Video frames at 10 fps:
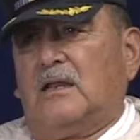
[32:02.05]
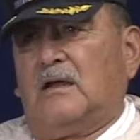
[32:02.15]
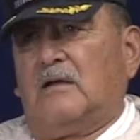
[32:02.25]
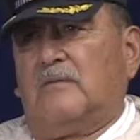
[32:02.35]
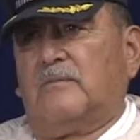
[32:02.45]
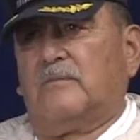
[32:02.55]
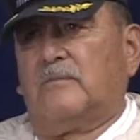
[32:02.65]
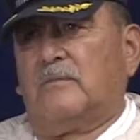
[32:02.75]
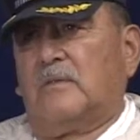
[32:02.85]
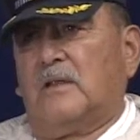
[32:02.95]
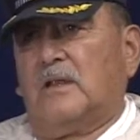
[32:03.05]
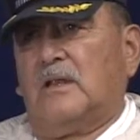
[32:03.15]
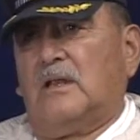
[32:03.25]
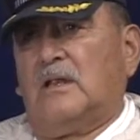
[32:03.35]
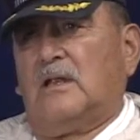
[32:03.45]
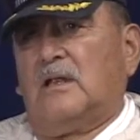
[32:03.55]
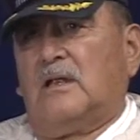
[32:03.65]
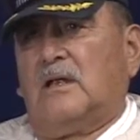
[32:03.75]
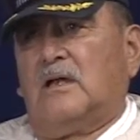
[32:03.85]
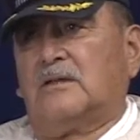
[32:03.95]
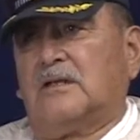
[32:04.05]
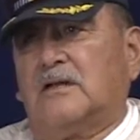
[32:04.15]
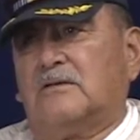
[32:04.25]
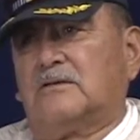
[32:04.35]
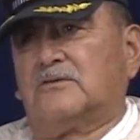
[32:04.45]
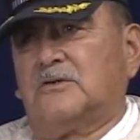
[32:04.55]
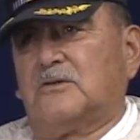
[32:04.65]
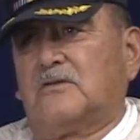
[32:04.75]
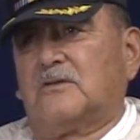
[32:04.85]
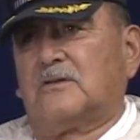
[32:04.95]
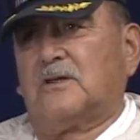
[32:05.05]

uh, I'll tell you the truth.